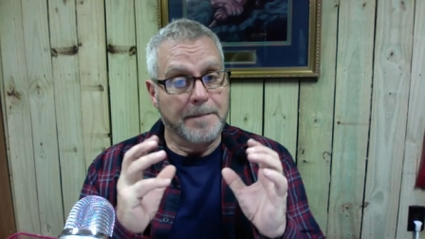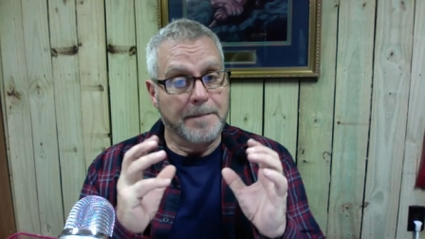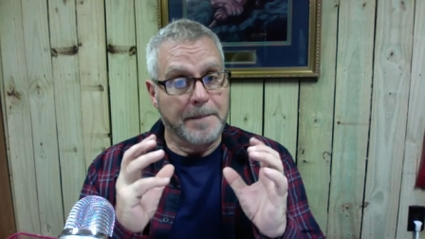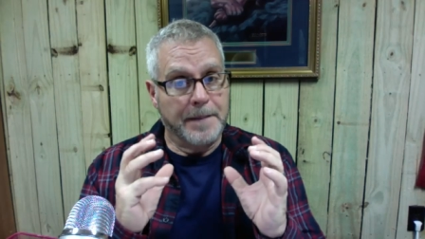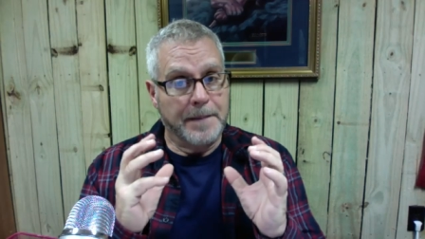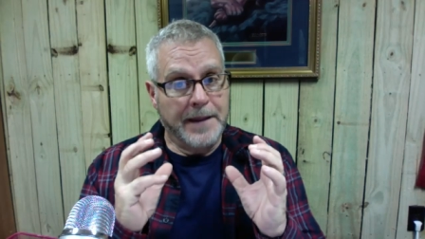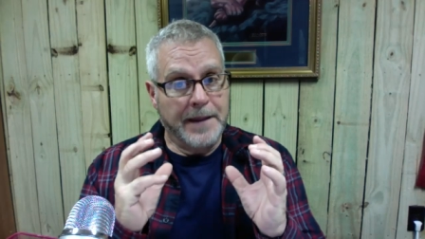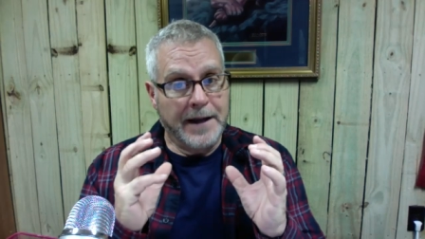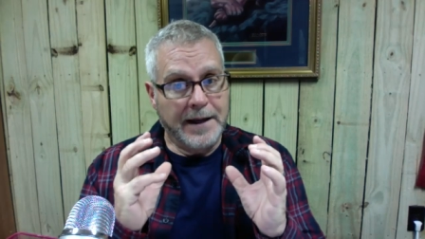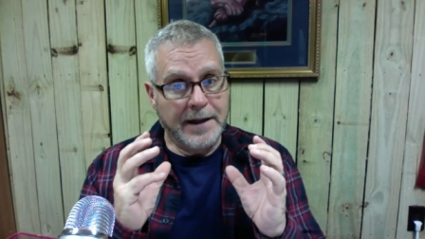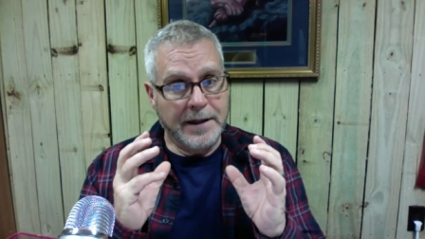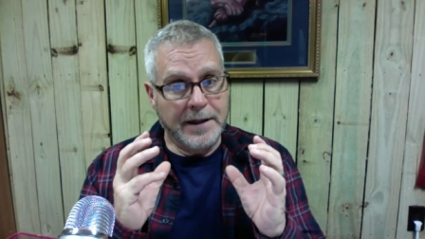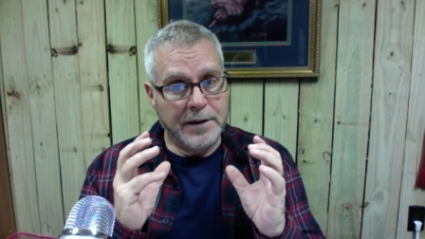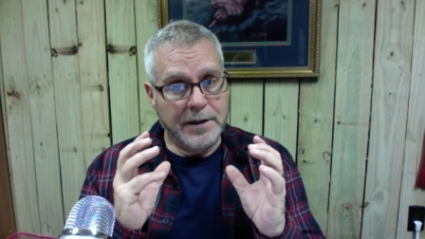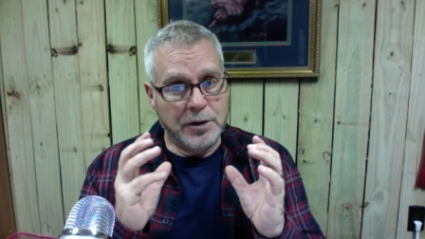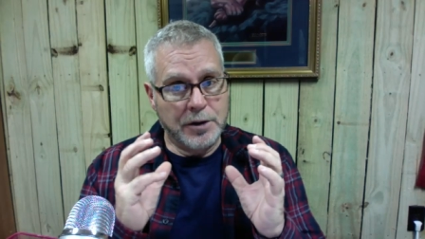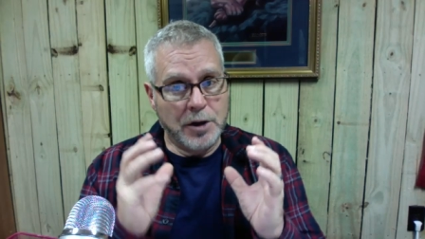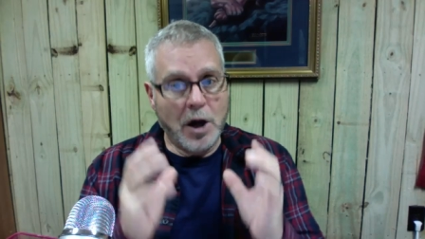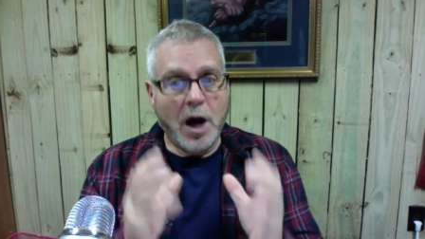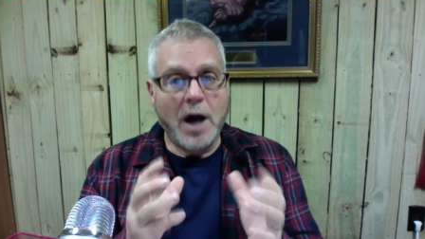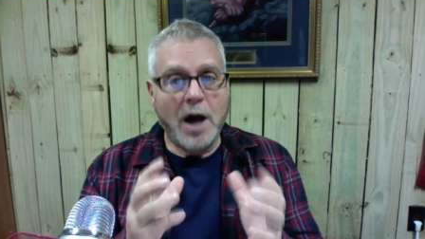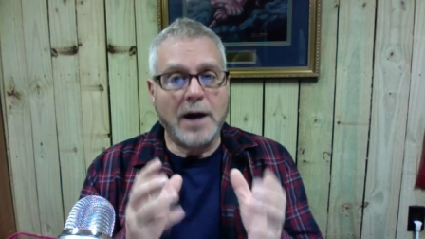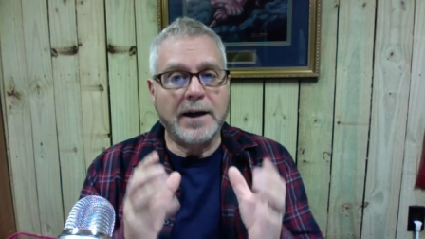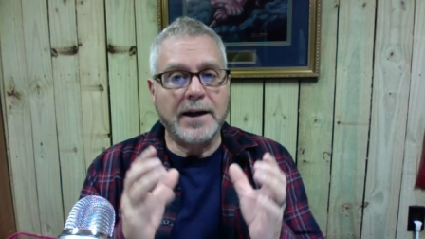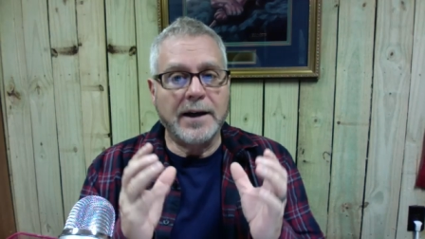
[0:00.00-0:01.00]
that he's
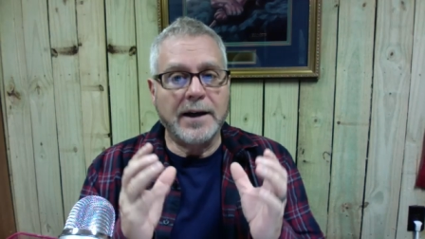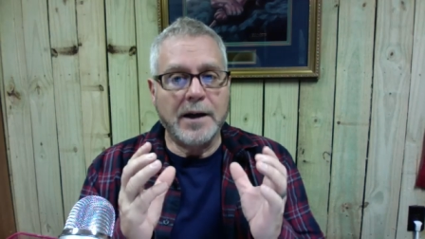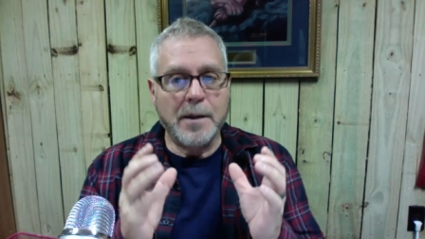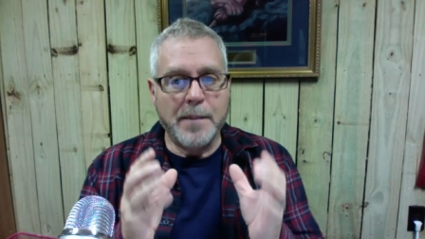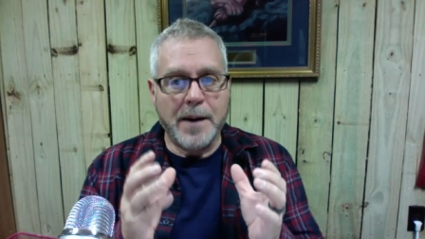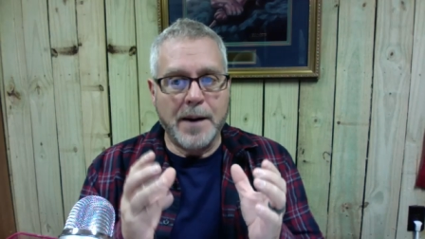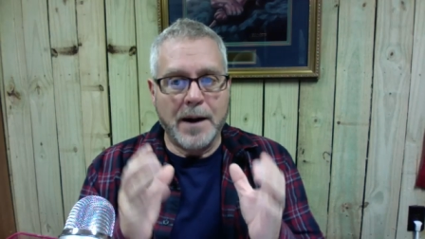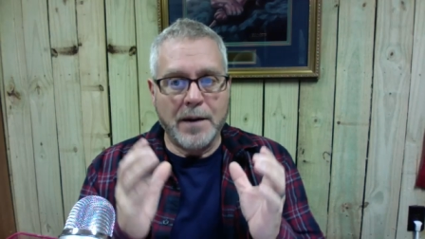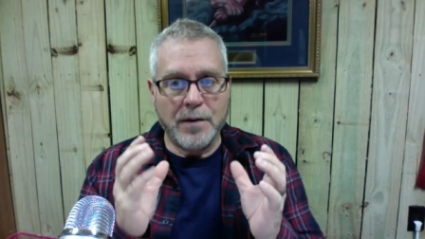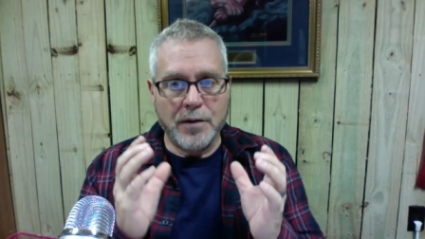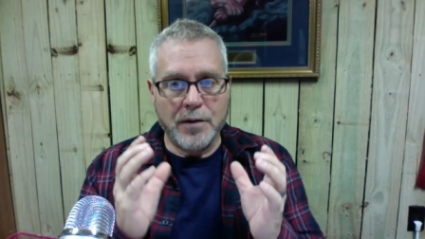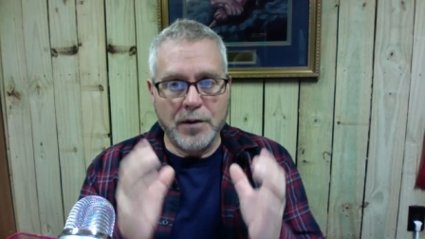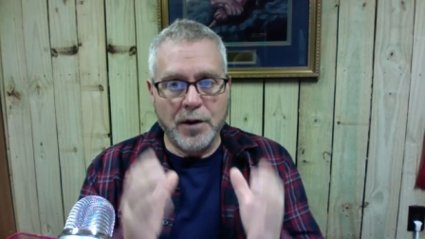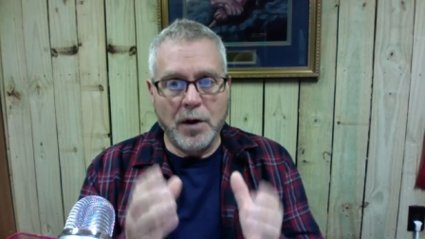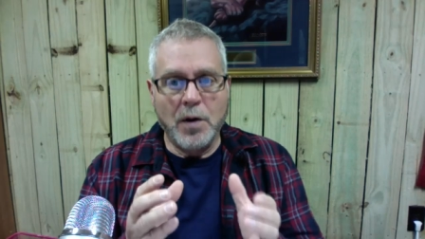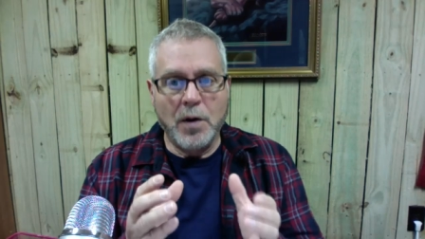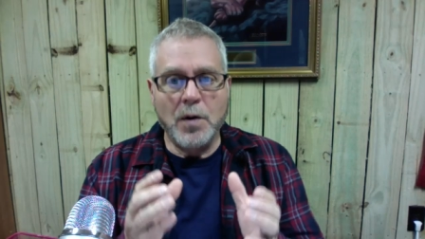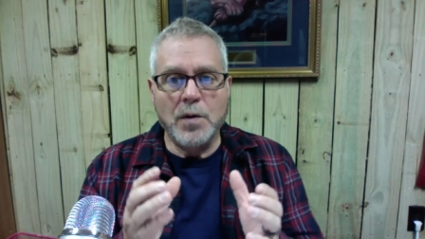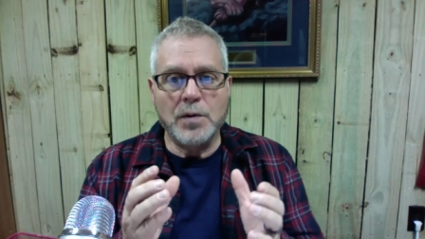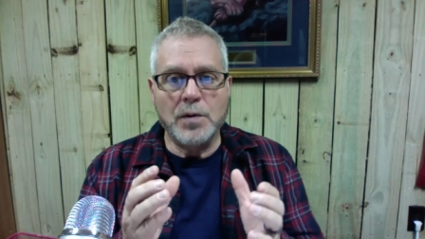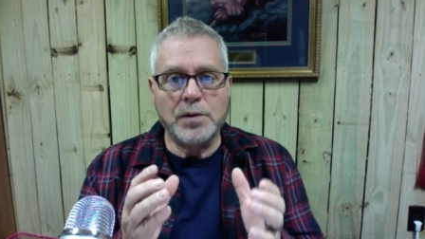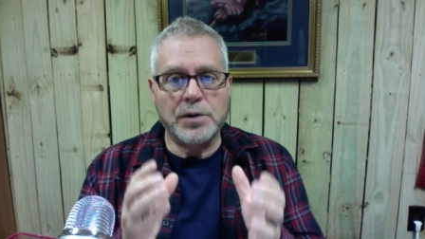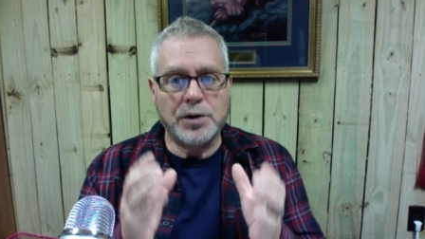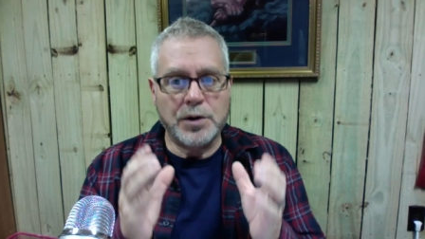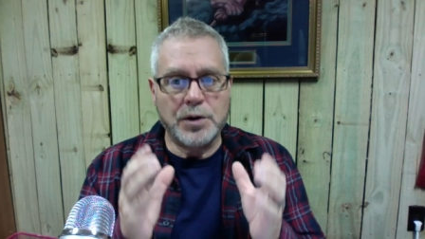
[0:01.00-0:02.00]
talking about
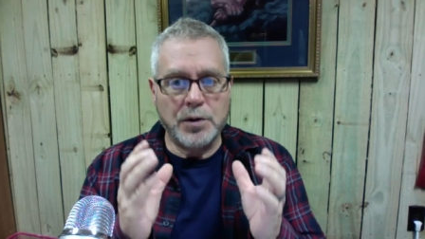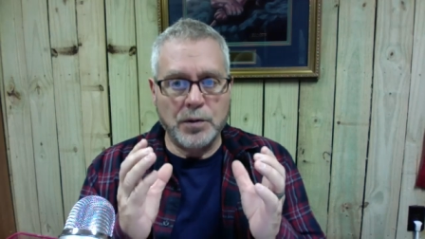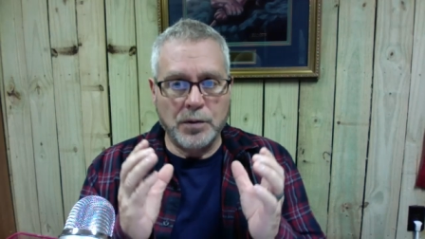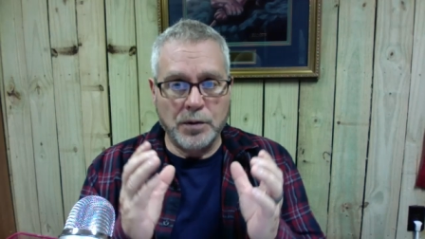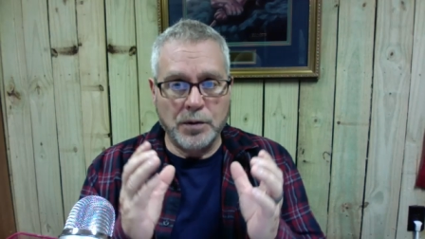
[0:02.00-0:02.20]
those who